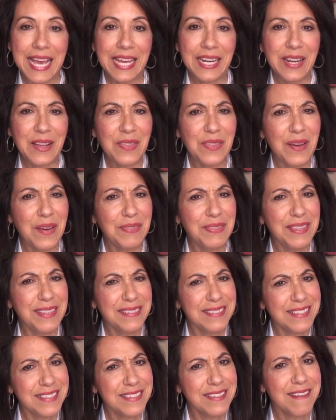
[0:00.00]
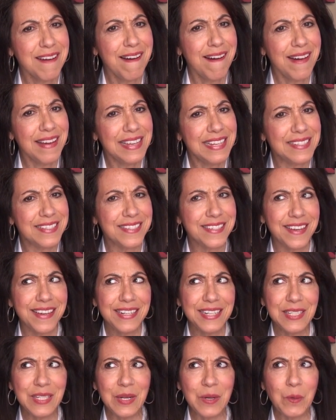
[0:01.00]
And I thought, this guy is
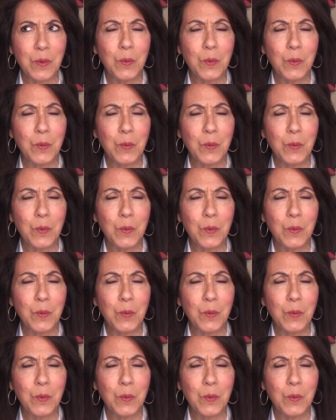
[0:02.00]
kind of